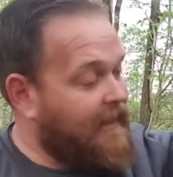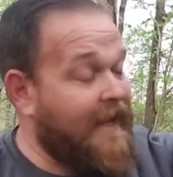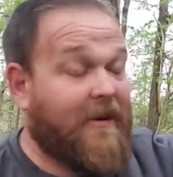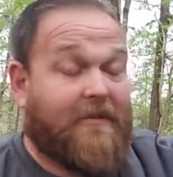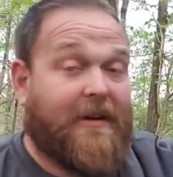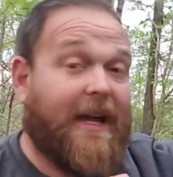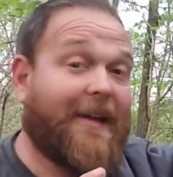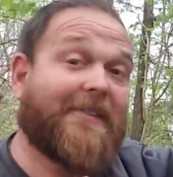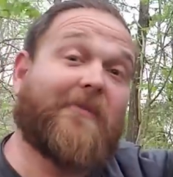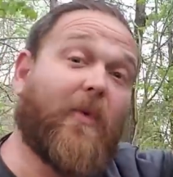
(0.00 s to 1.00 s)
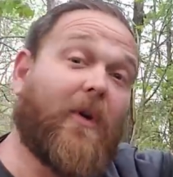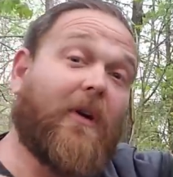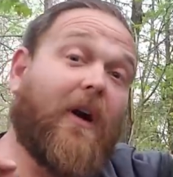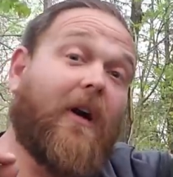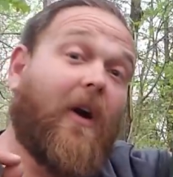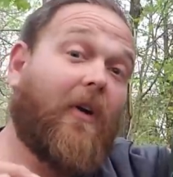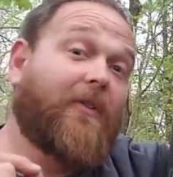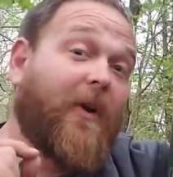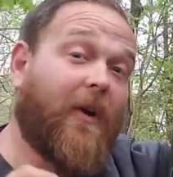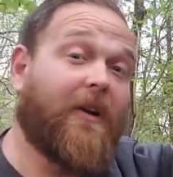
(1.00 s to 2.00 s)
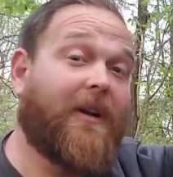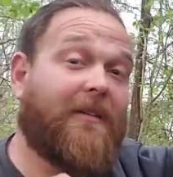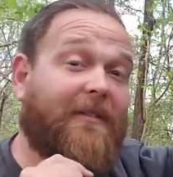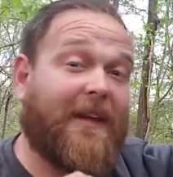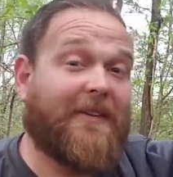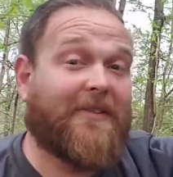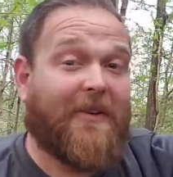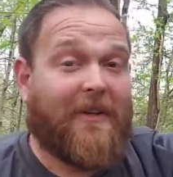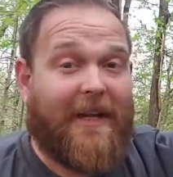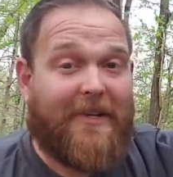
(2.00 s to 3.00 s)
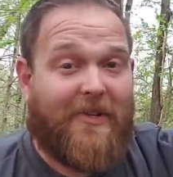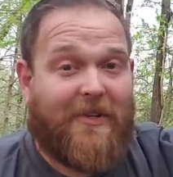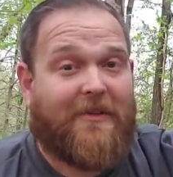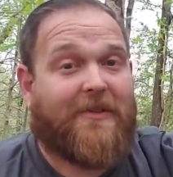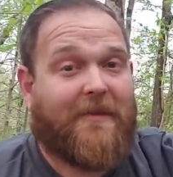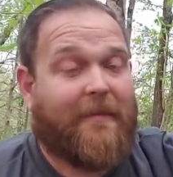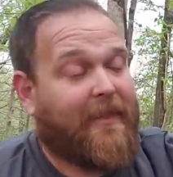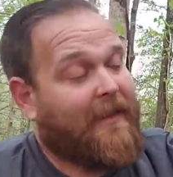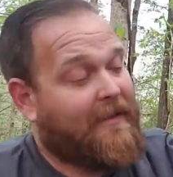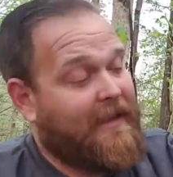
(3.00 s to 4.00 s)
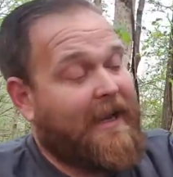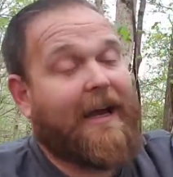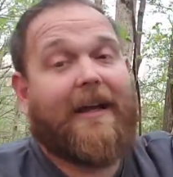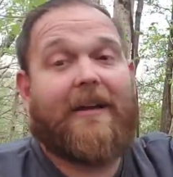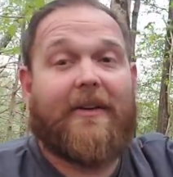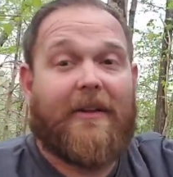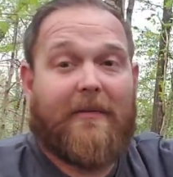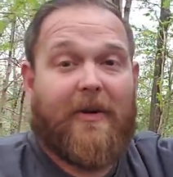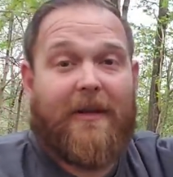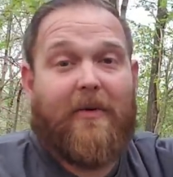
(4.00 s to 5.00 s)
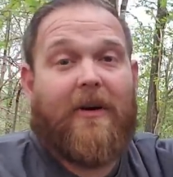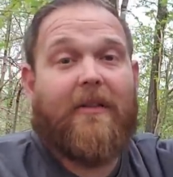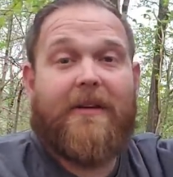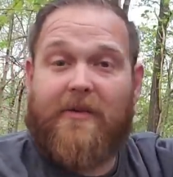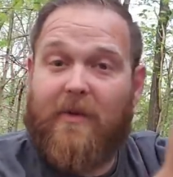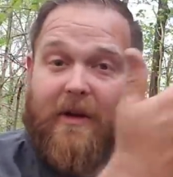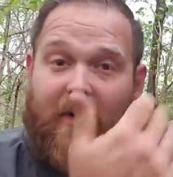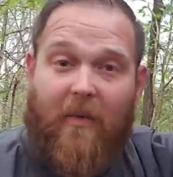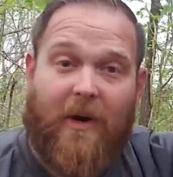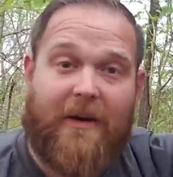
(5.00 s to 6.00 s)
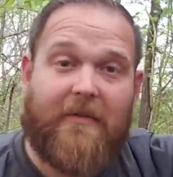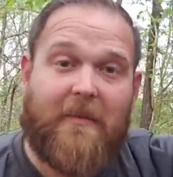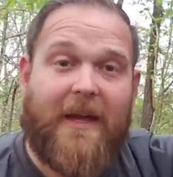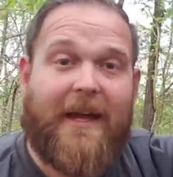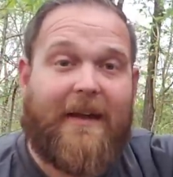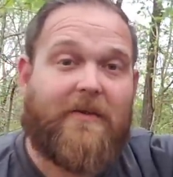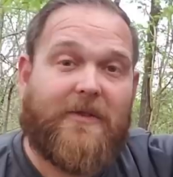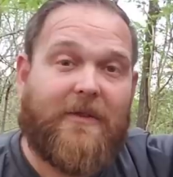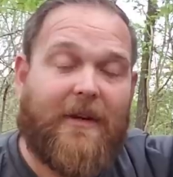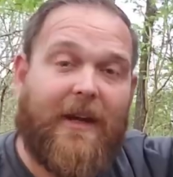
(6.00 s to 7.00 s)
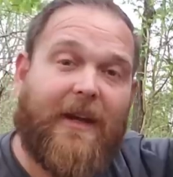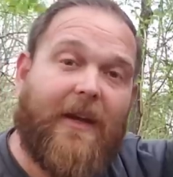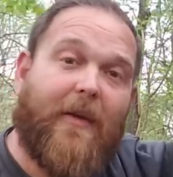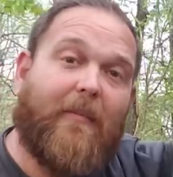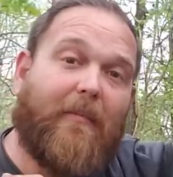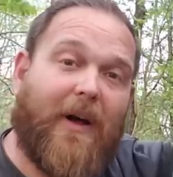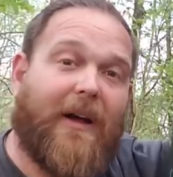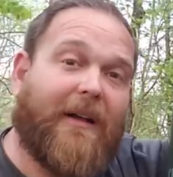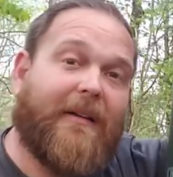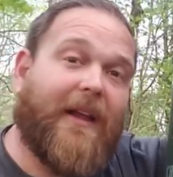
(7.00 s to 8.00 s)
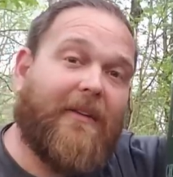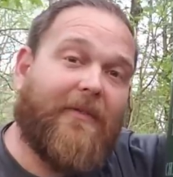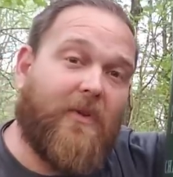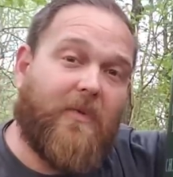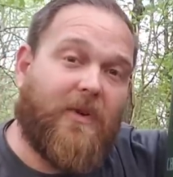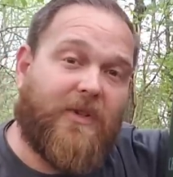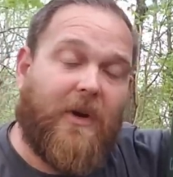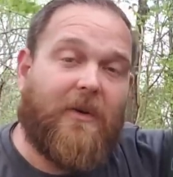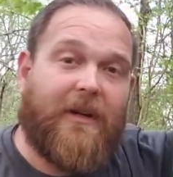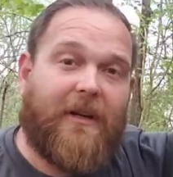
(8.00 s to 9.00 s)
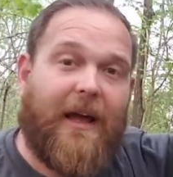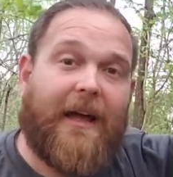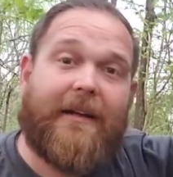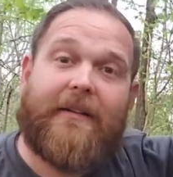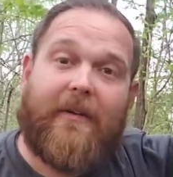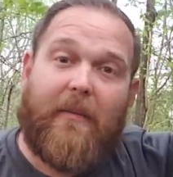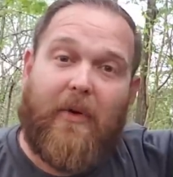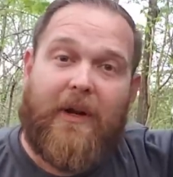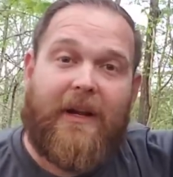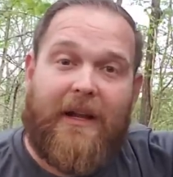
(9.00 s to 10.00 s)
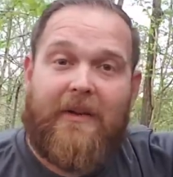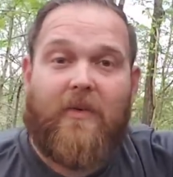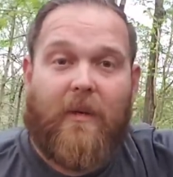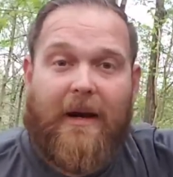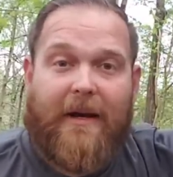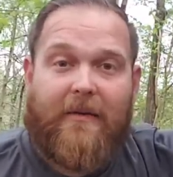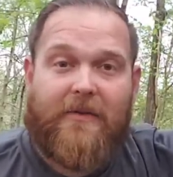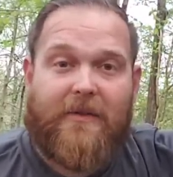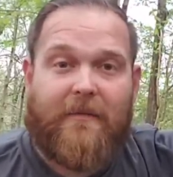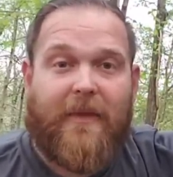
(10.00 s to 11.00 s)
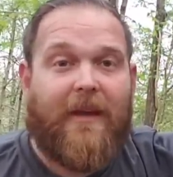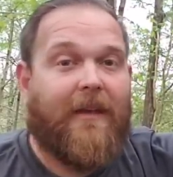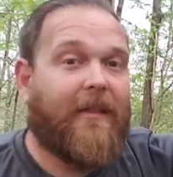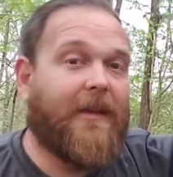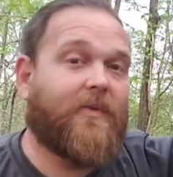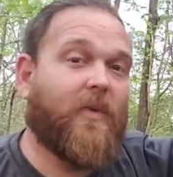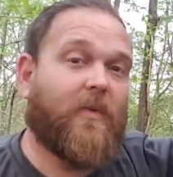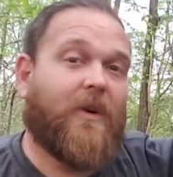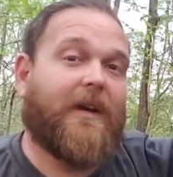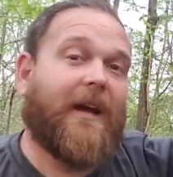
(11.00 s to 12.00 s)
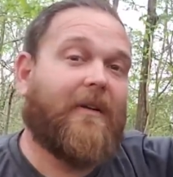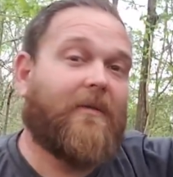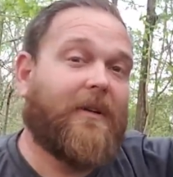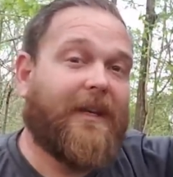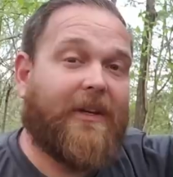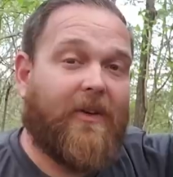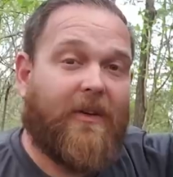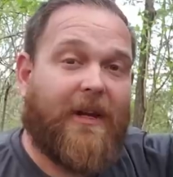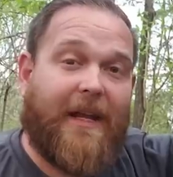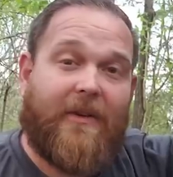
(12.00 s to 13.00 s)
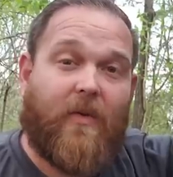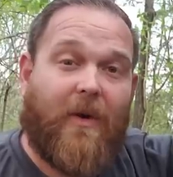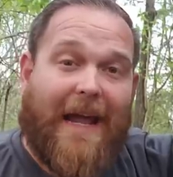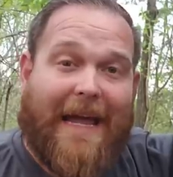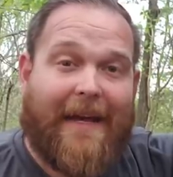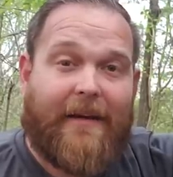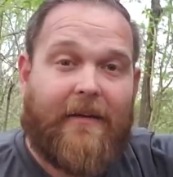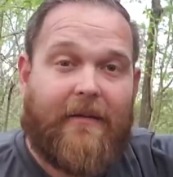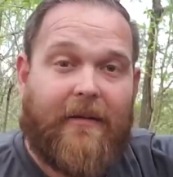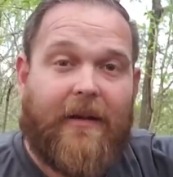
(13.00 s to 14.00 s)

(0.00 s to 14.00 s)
Now, as for alternative installations, I deliberately brought this one away from the house. But if you were so inclined to put it in your house, this would work out really good in your attic.